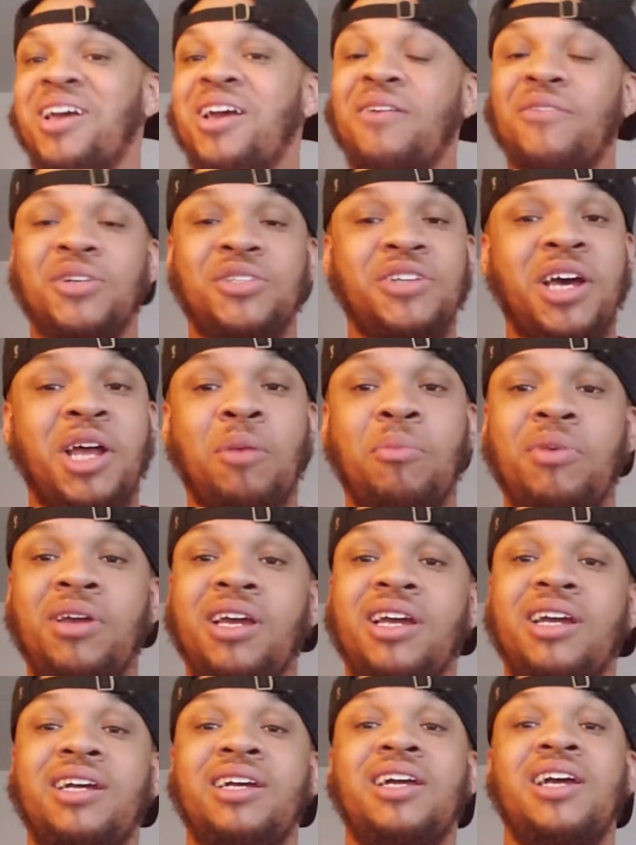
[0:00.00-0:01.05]
We're trying a
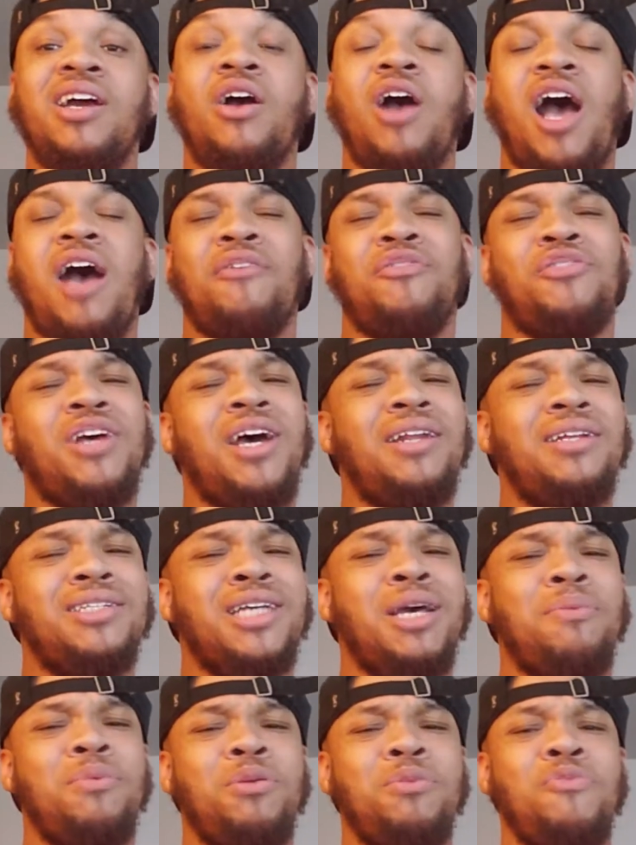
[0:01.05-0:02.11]
beer. I've tried this
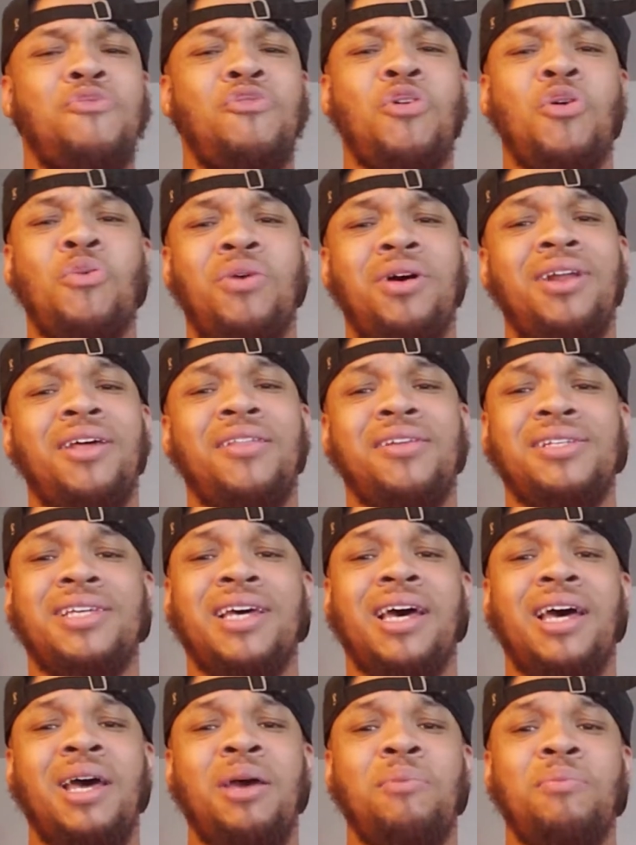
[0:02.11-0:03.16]
company before one other
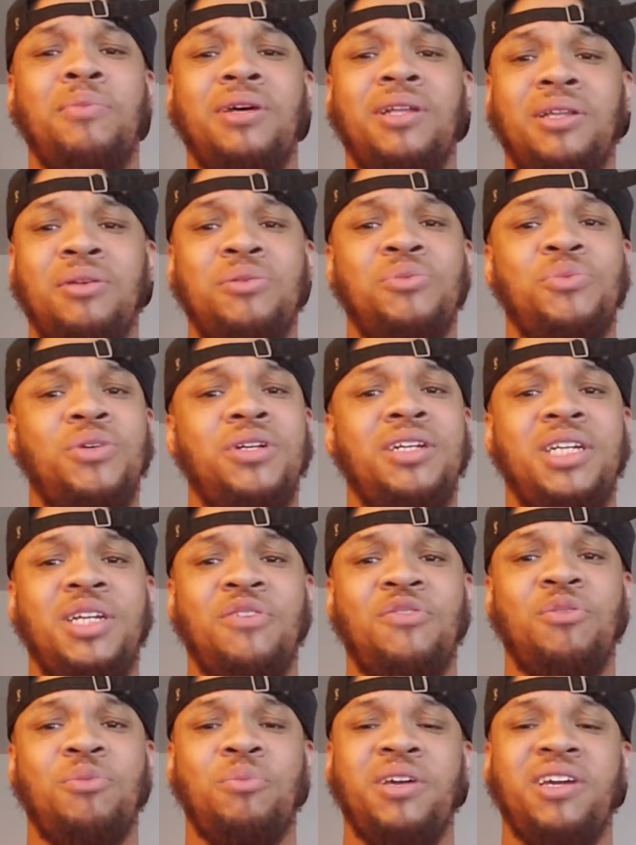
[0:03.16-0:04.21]
time, but it was with a
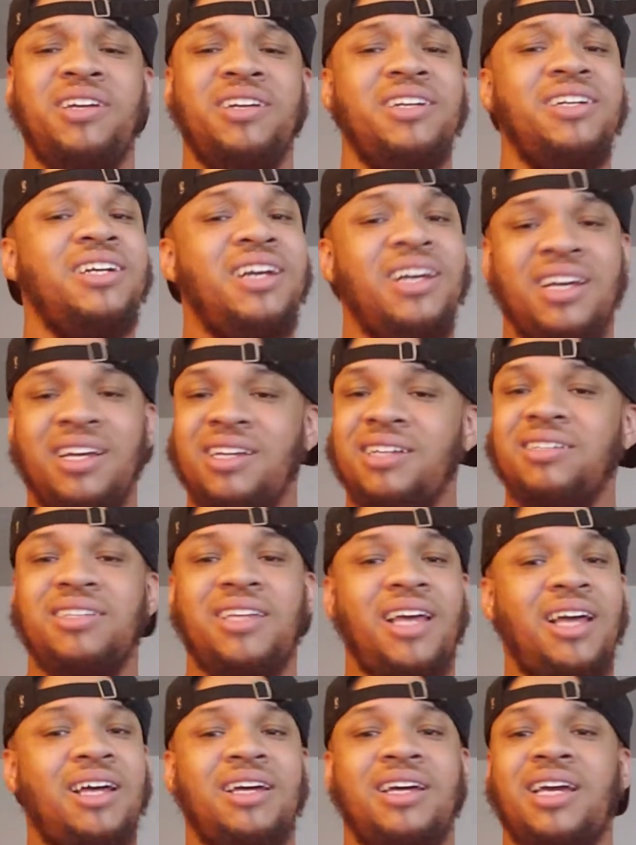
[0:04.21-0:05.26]
different beer.
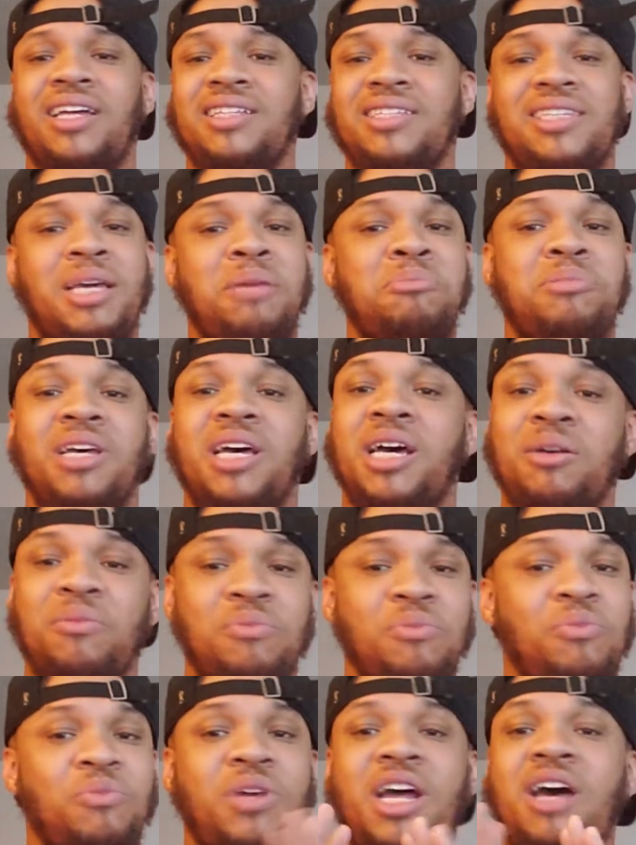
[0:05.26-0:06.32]
At the same time,
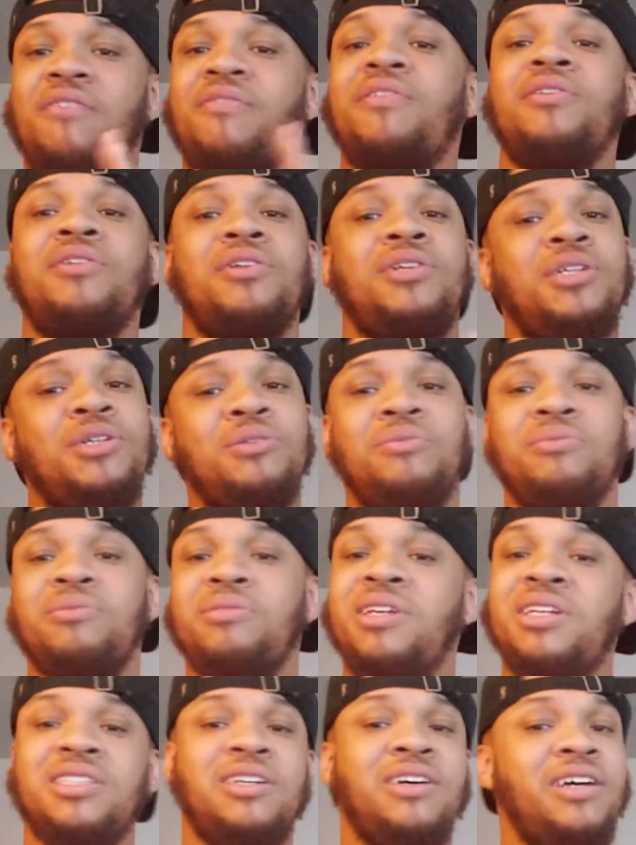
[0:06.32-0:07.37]
without further ado,
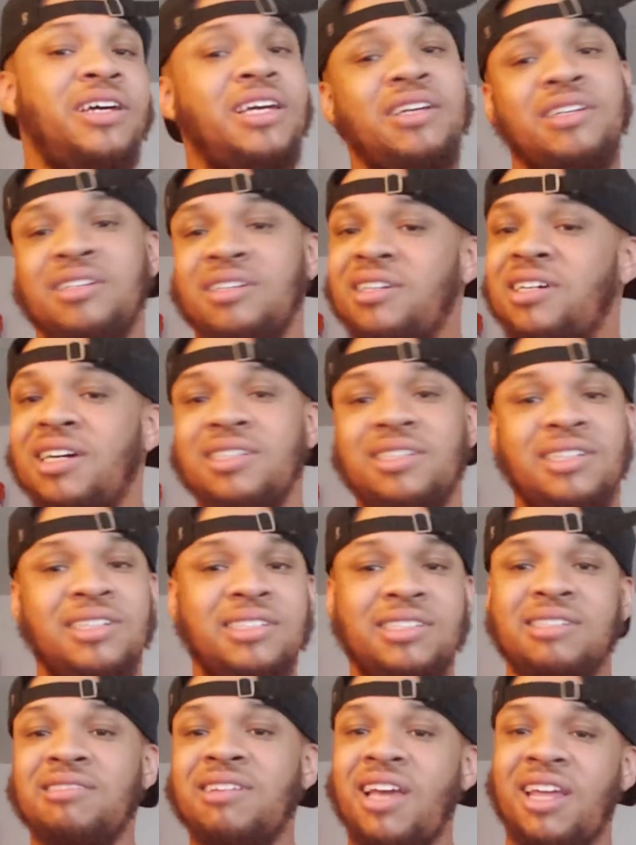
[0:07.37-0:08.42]
let's go ahead and cut the
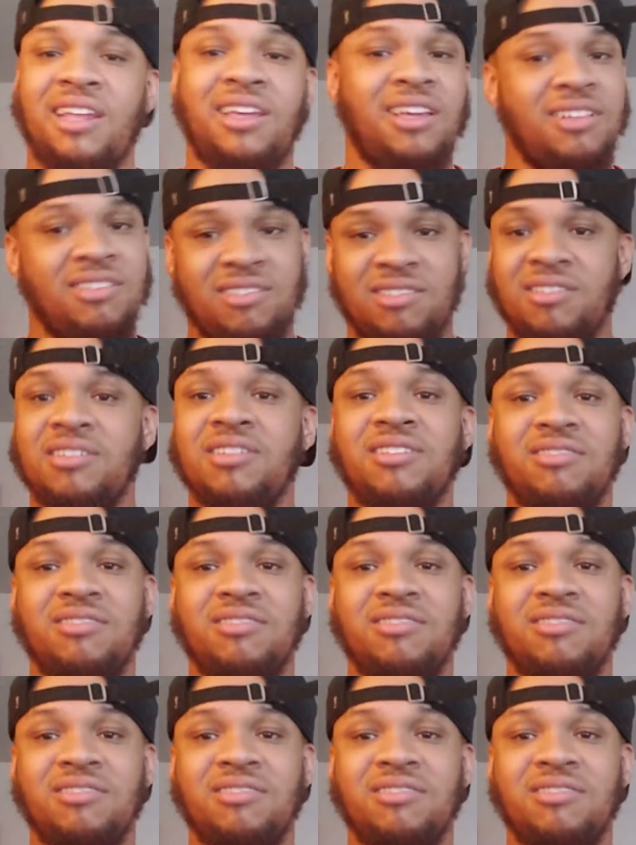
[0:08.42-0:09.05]
shenanigans.